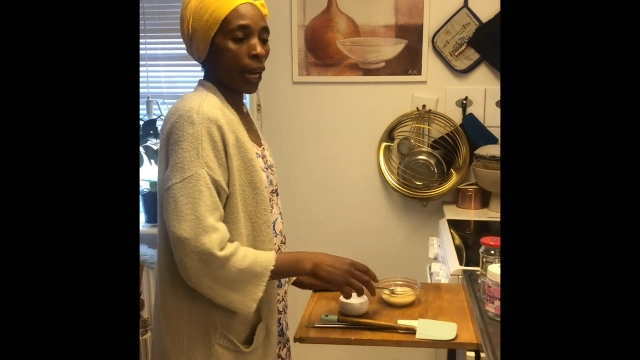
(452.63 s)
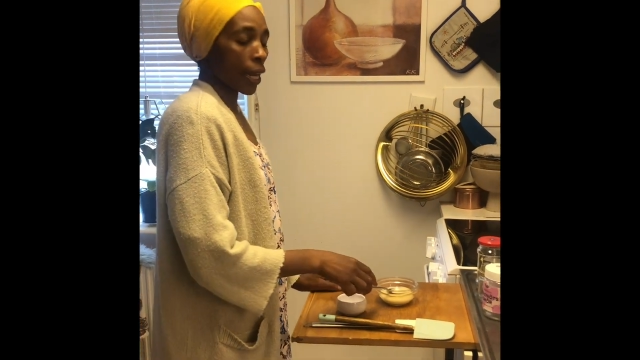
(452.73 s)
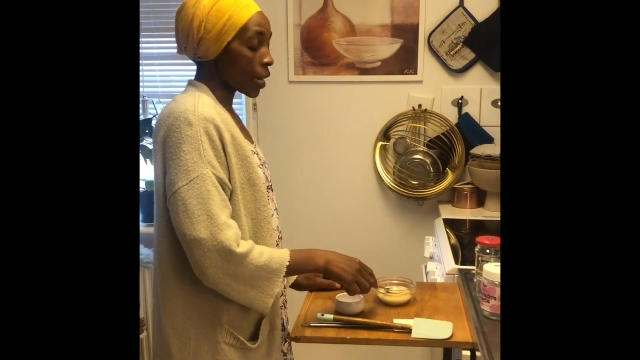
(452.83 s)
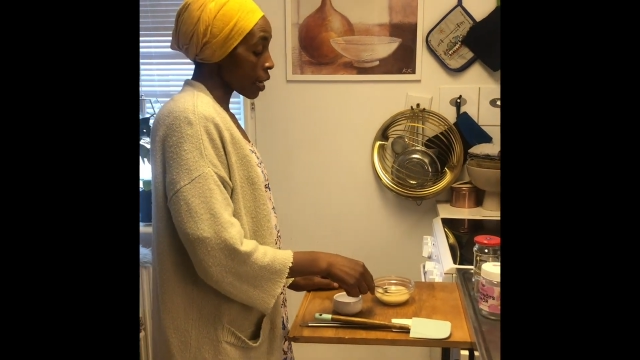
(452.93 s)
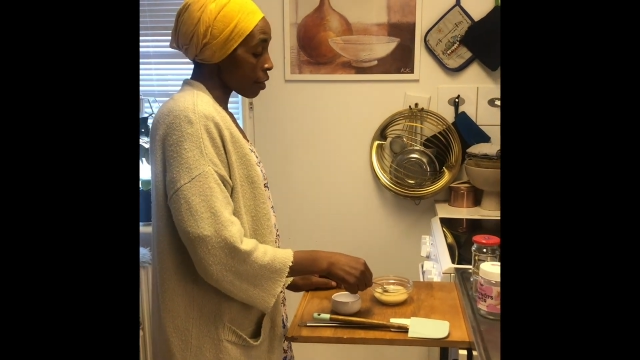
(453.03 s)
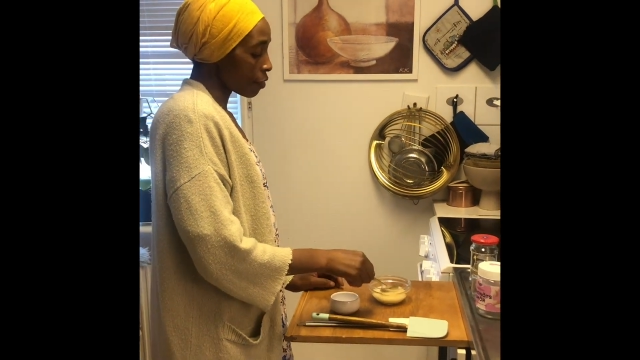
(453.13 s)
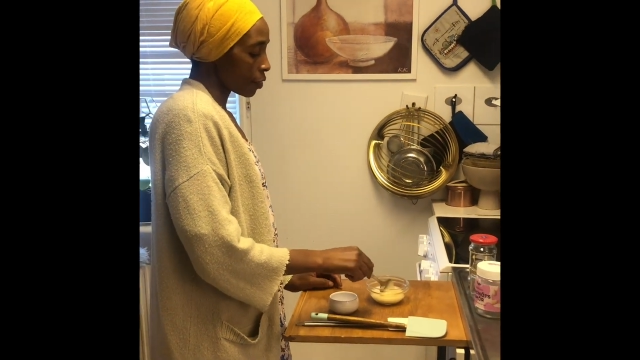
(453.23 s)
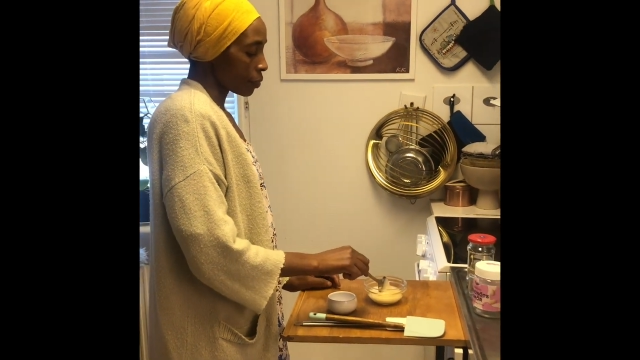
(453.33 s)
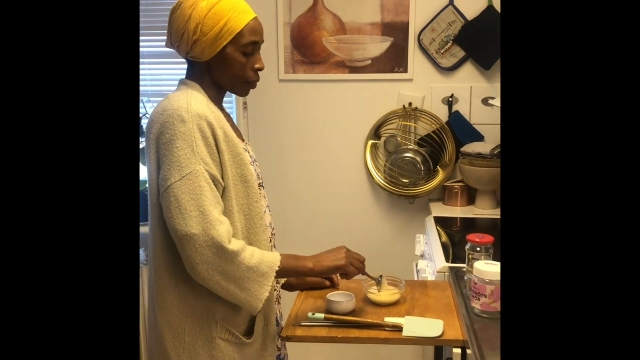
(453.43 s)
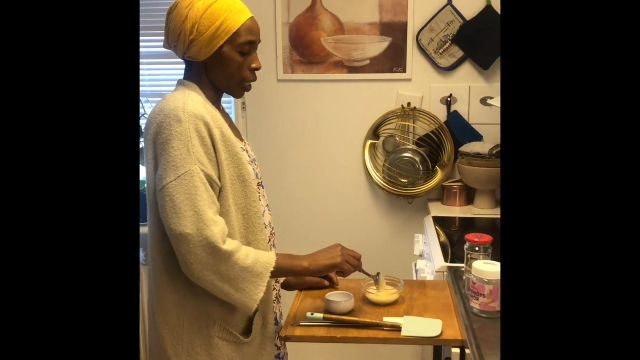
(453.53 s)
if
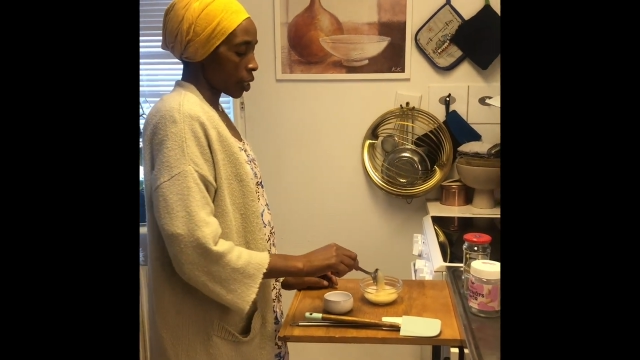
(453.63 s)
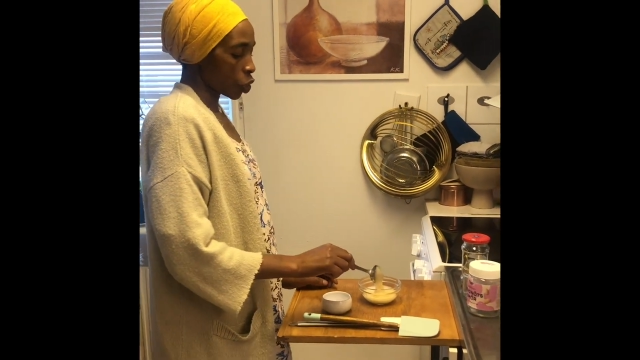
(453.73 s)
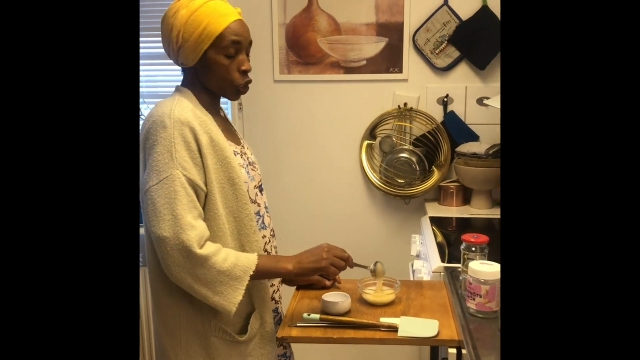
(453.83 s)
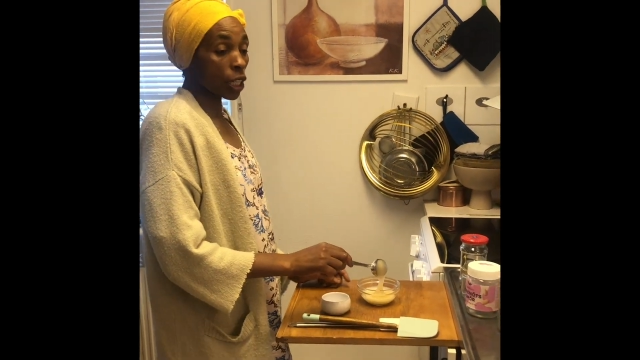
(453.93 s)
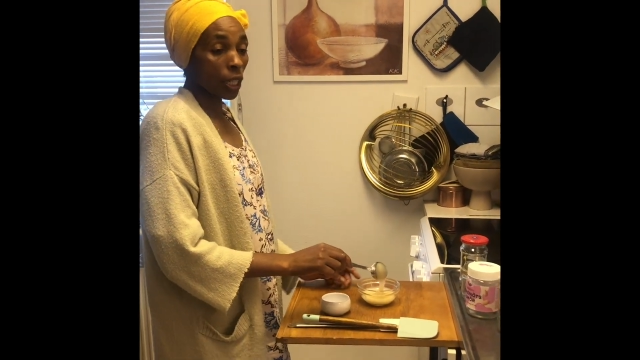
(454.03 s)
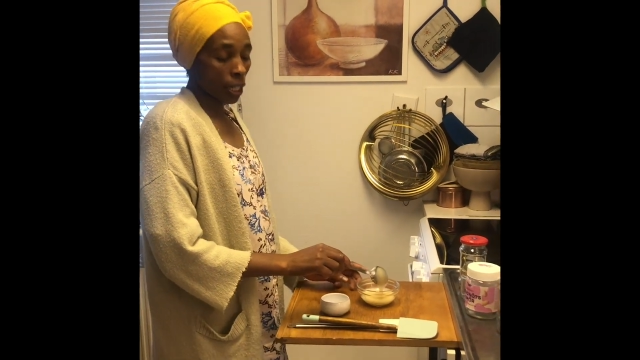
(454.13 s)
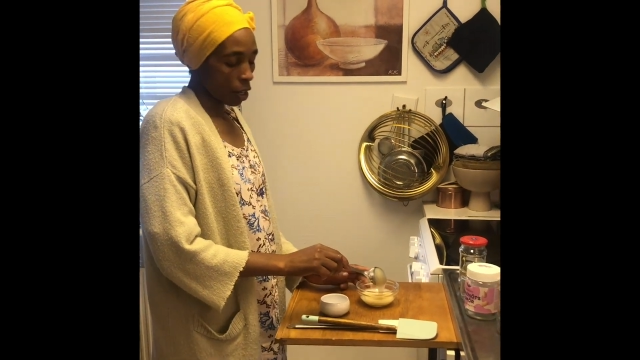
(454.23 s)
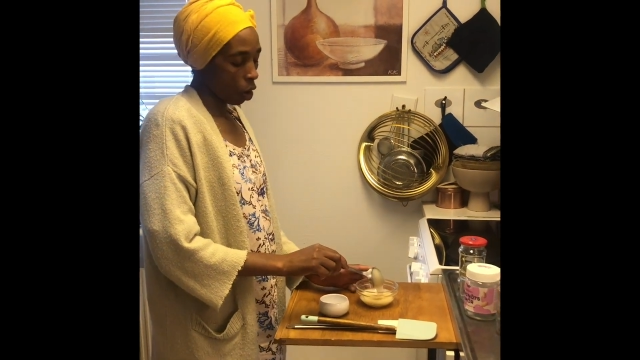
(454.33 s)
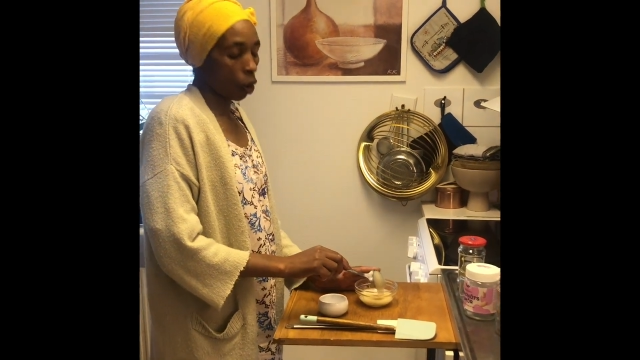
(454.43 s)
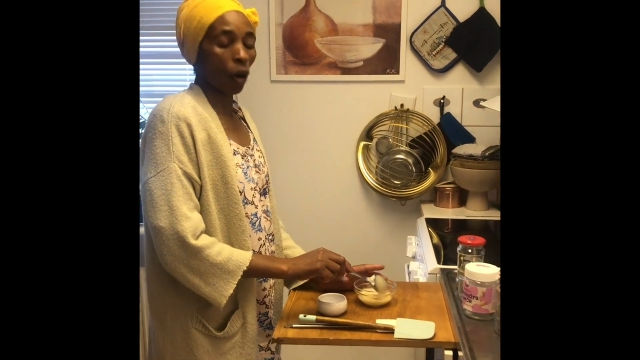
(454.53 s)
she
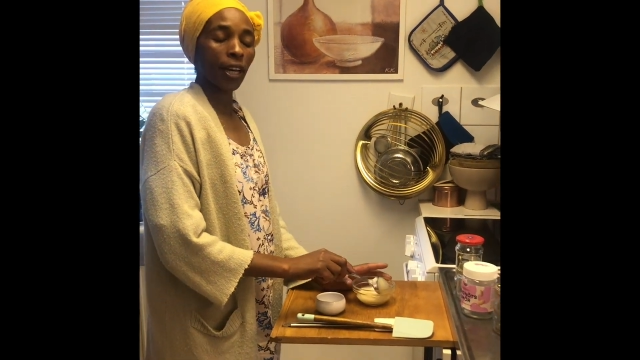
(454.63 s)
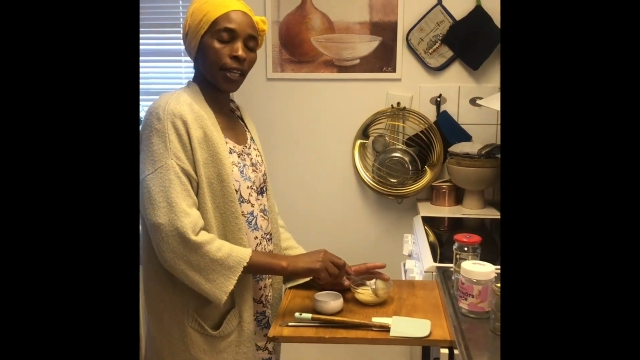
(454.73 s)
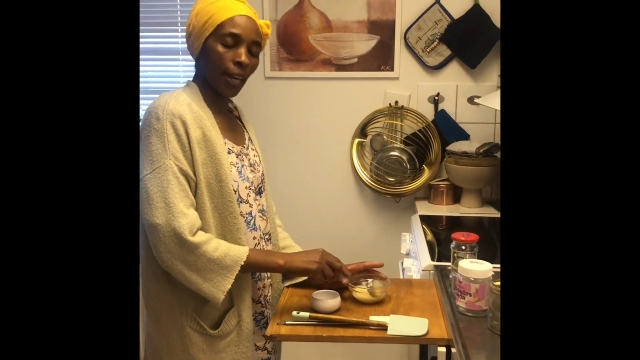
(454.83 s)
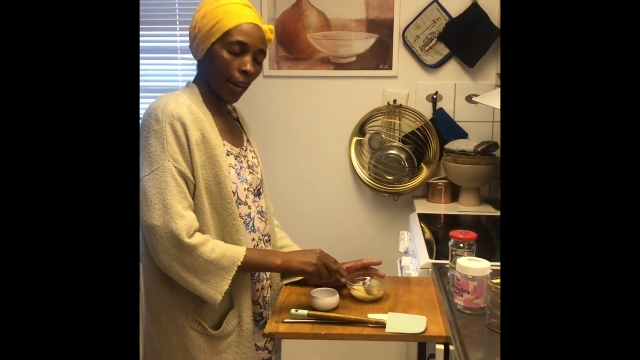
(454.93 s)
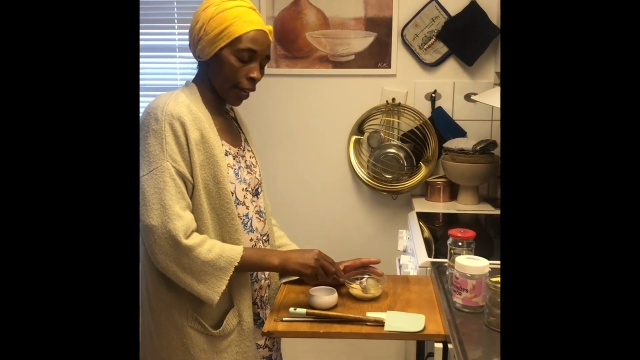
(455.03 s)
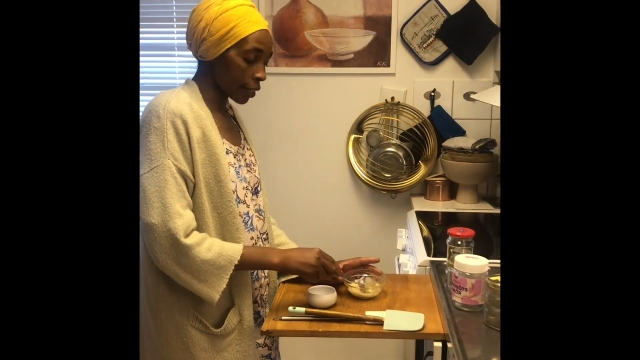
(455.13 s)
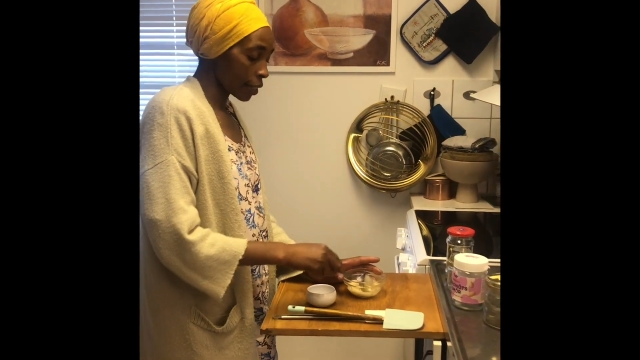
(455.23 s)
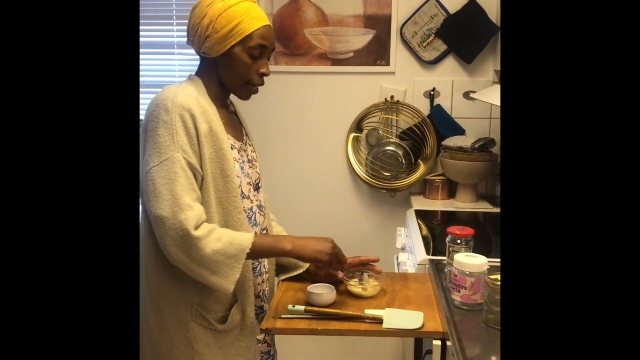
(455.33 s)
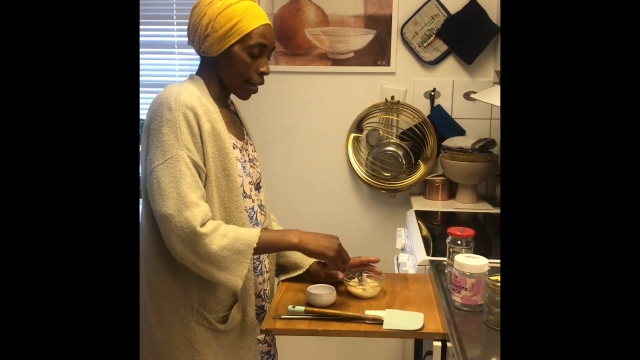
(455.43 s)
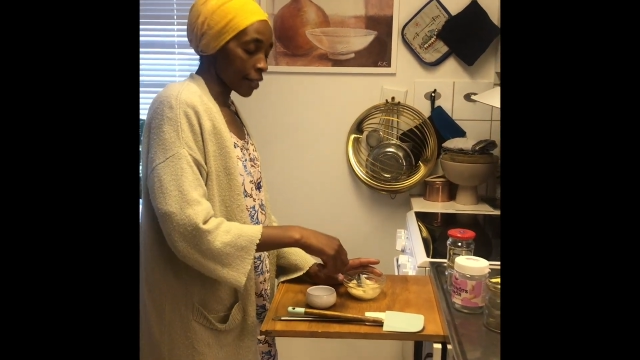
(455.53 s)
or he had
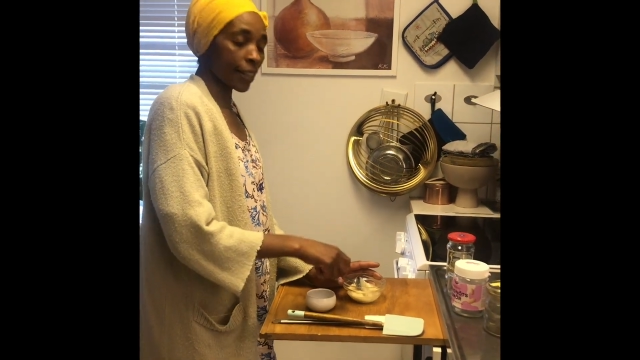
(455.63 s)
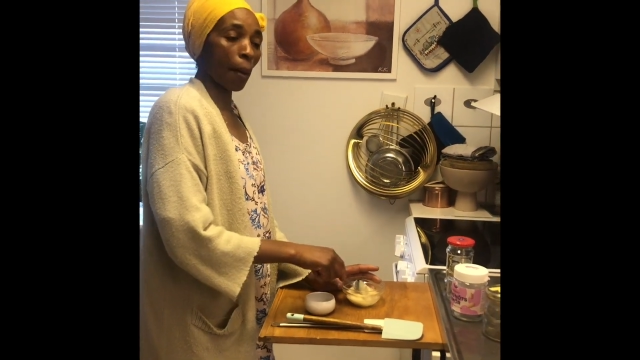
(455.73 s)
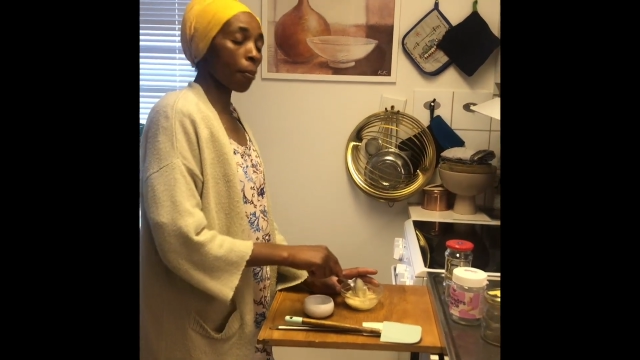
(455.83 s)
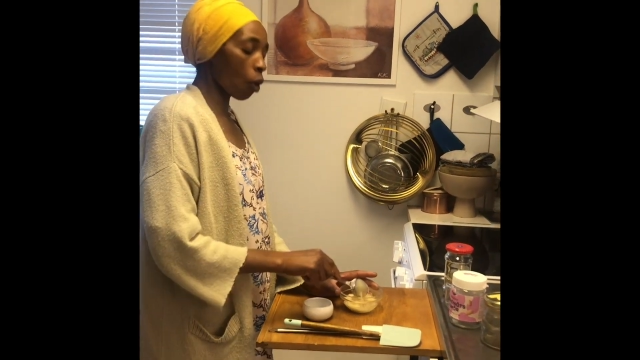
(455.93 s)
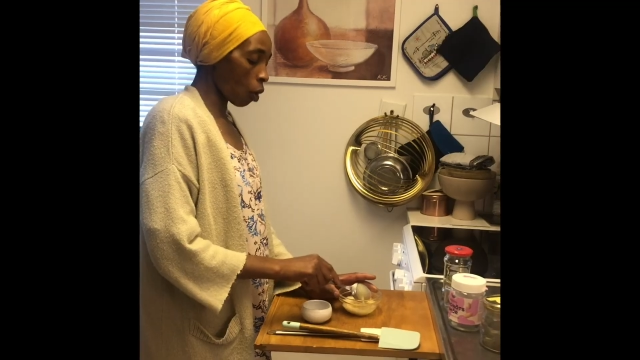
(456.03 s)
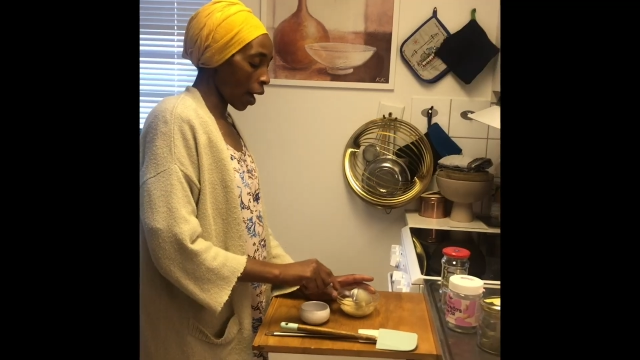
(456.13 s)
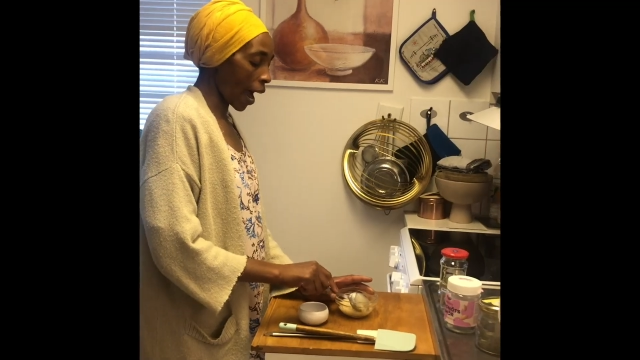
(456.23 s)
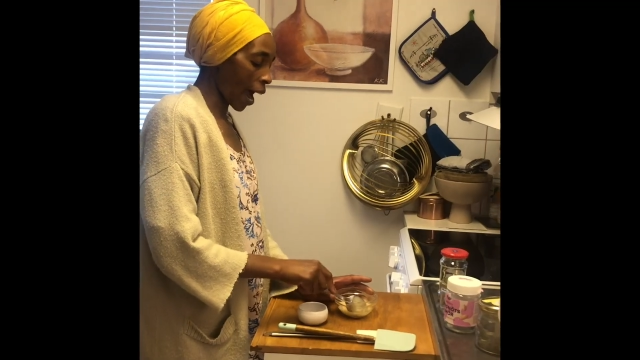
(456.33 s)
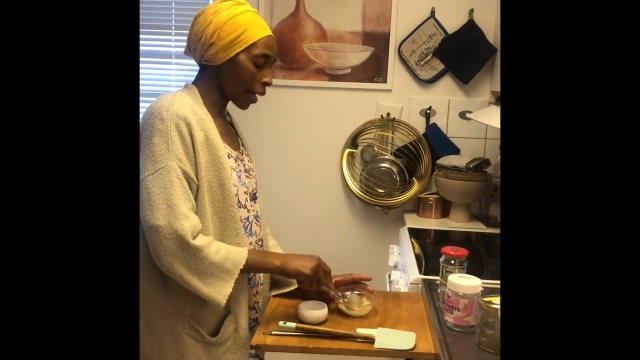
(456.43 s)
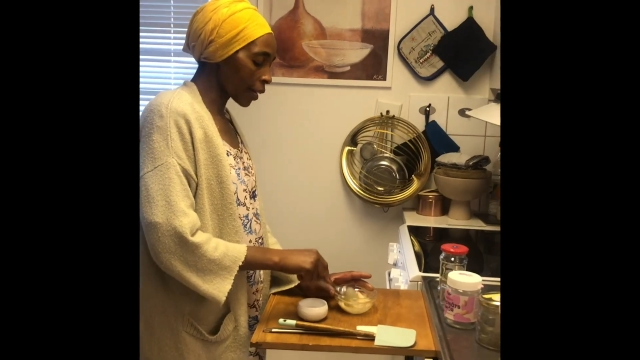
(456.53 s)
some more
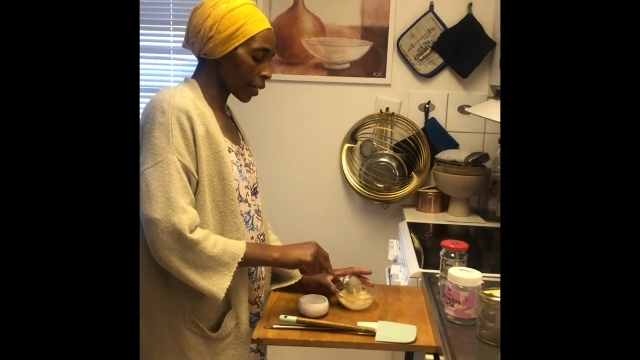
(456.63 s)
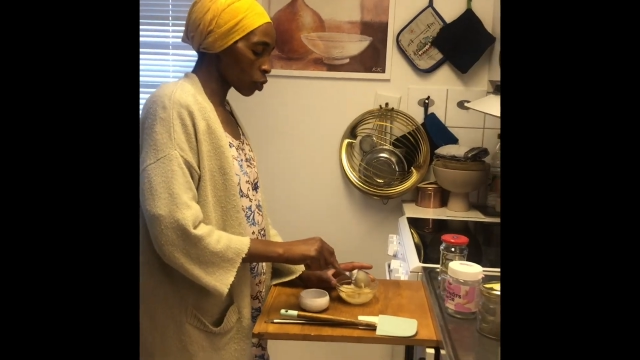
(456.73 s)
honey.